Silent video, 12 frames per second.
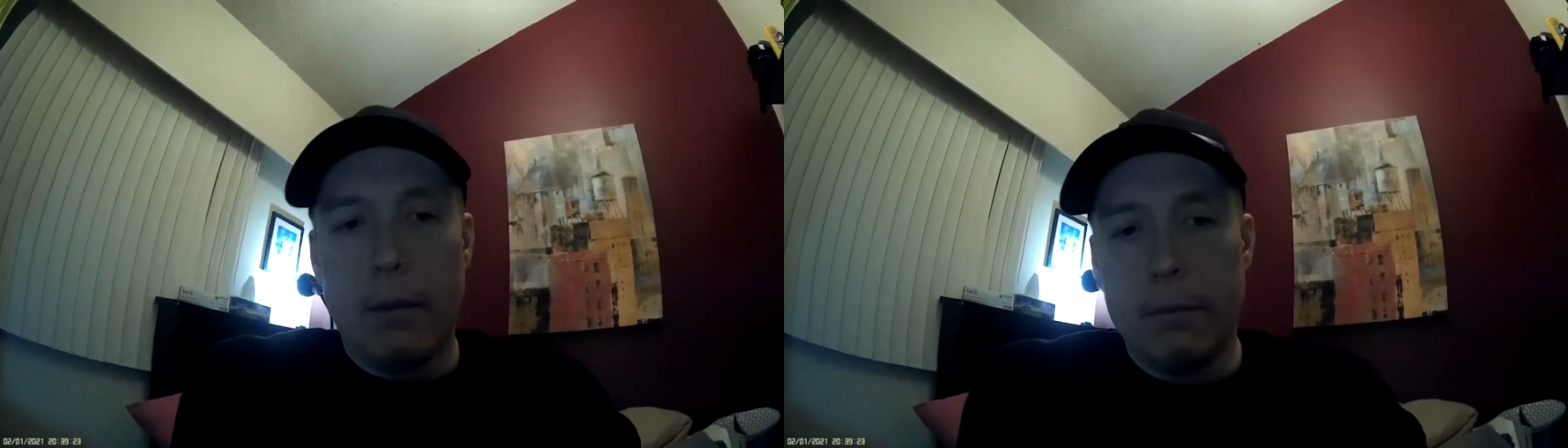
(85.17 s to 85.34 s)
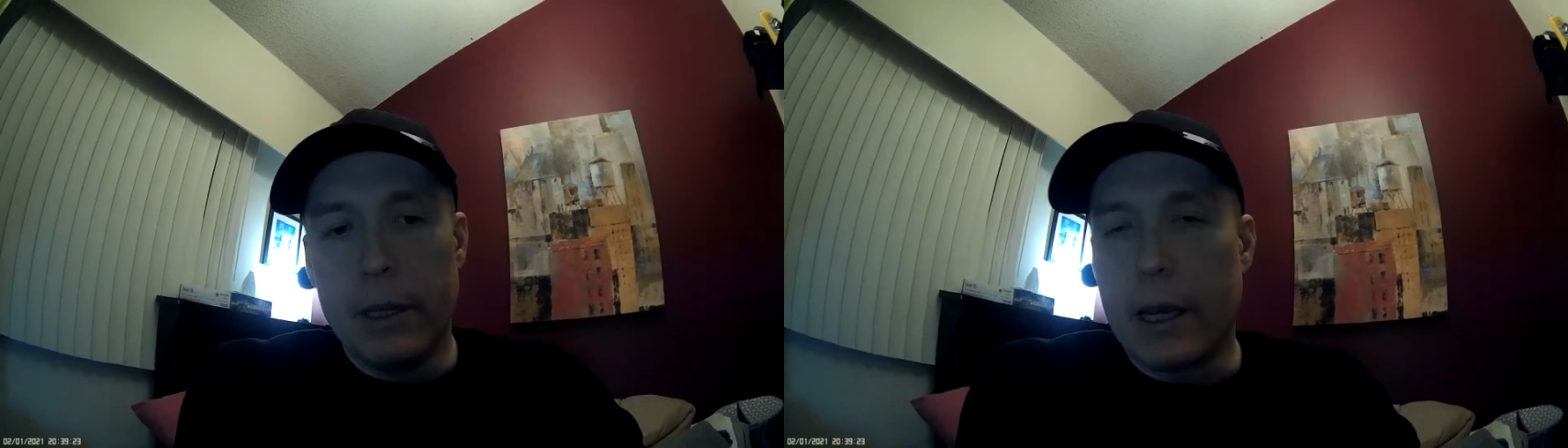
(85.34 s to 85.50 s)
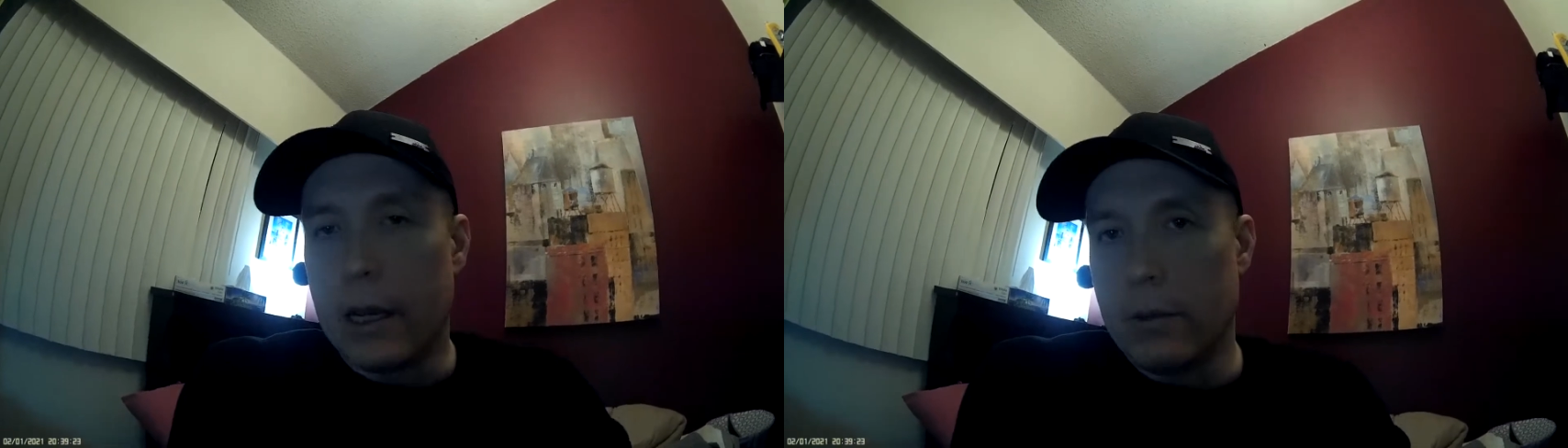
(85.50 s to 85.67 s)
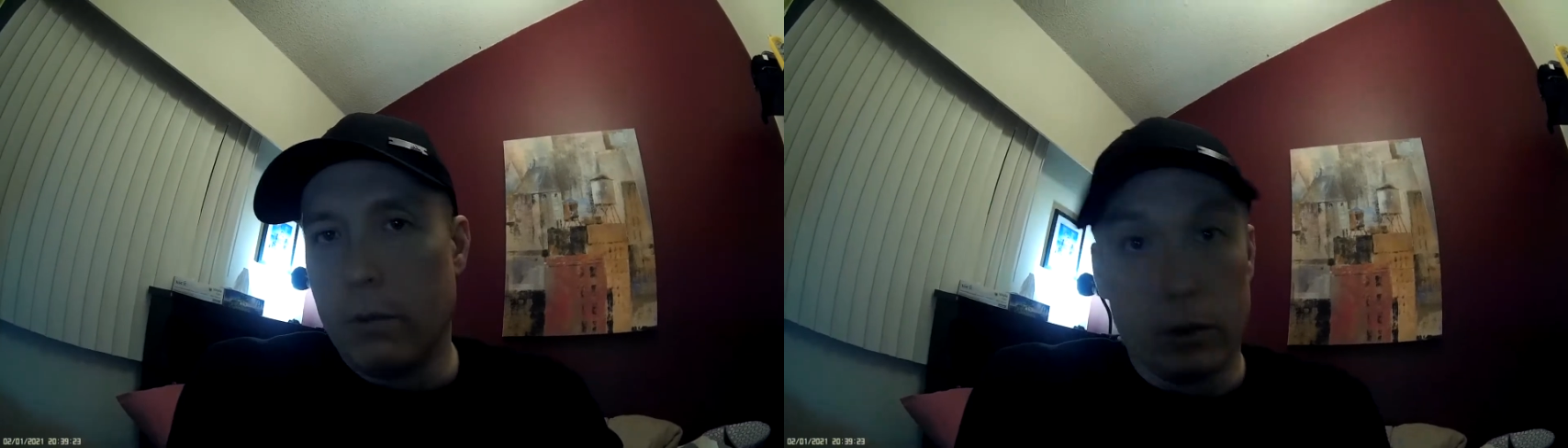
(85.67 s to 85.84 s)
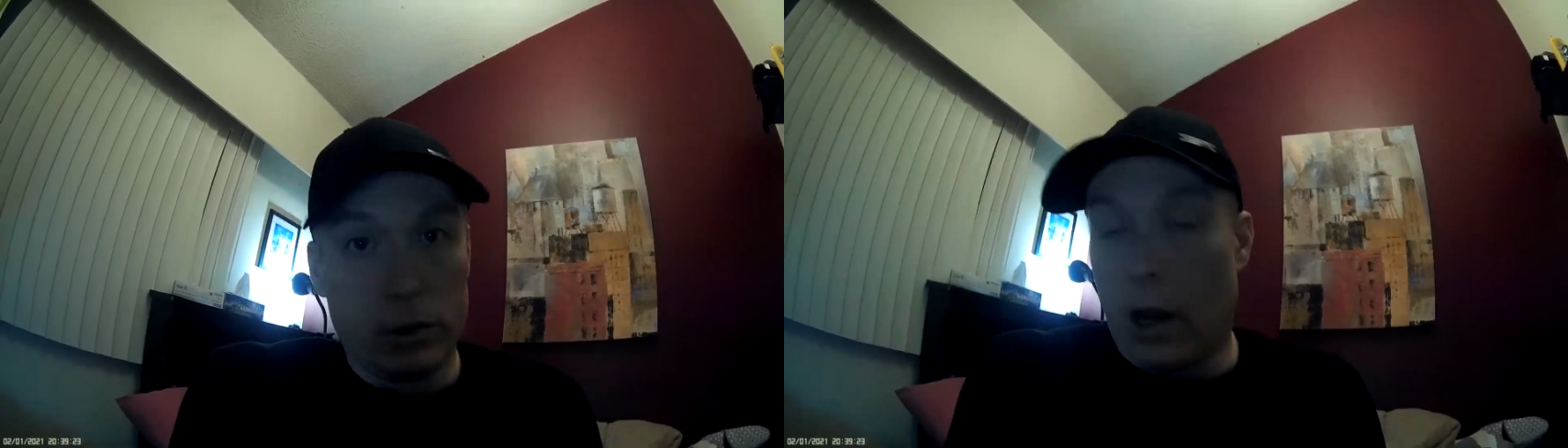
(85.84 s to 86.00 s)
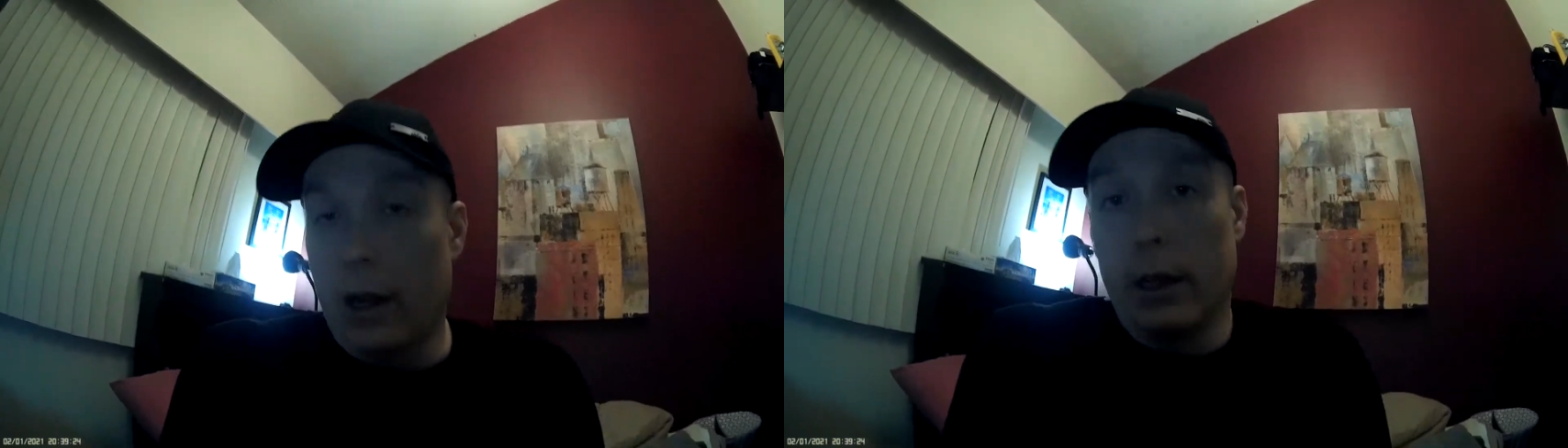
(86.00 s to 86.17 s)
because we're
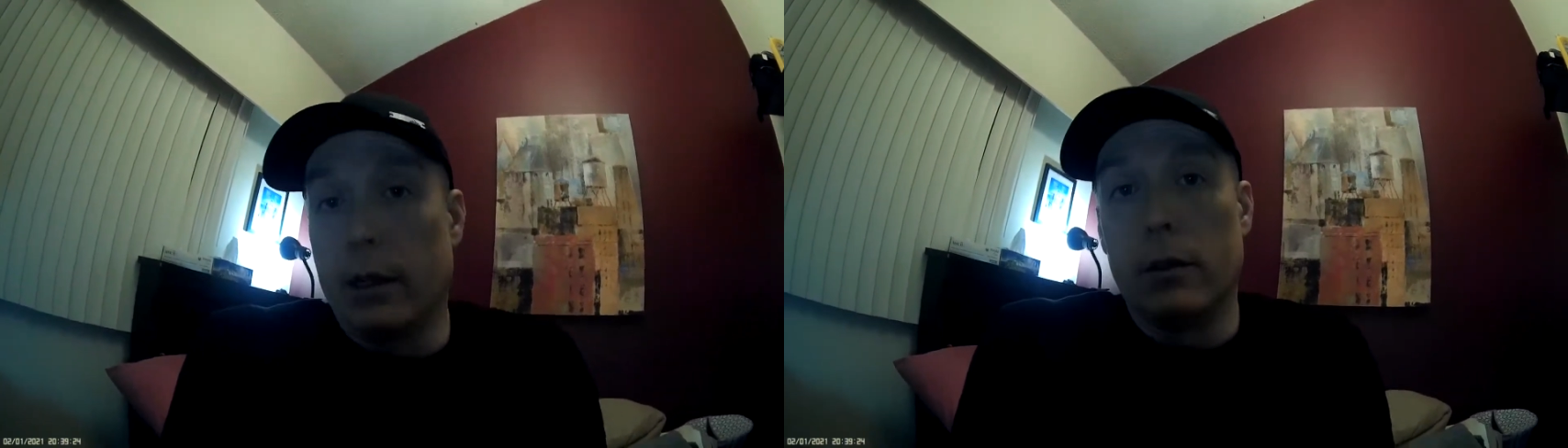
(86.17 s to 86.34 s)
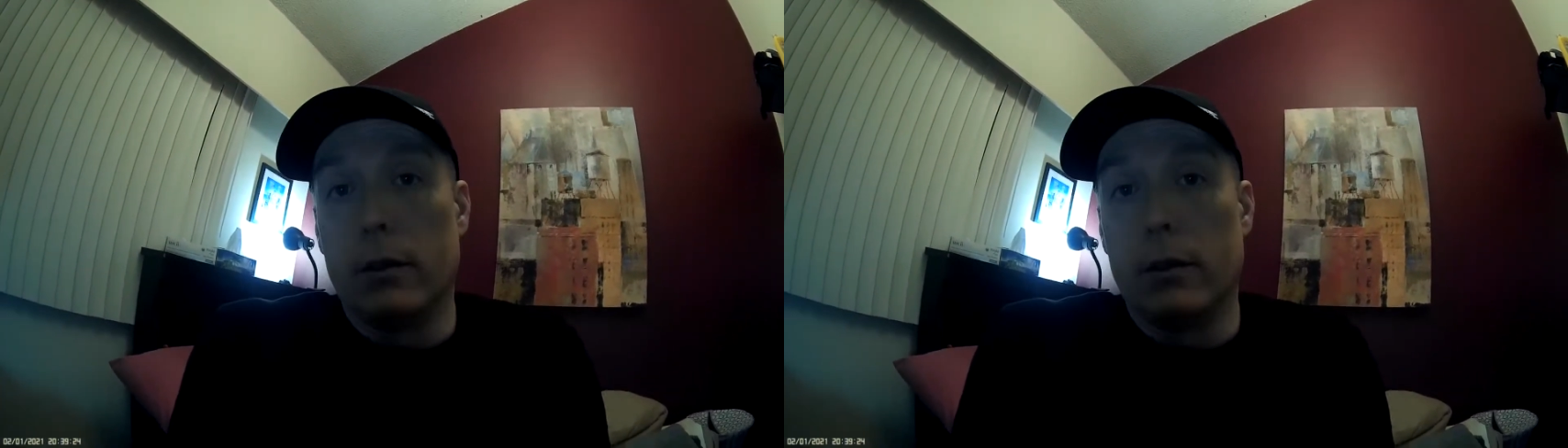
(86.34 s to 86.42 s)
talking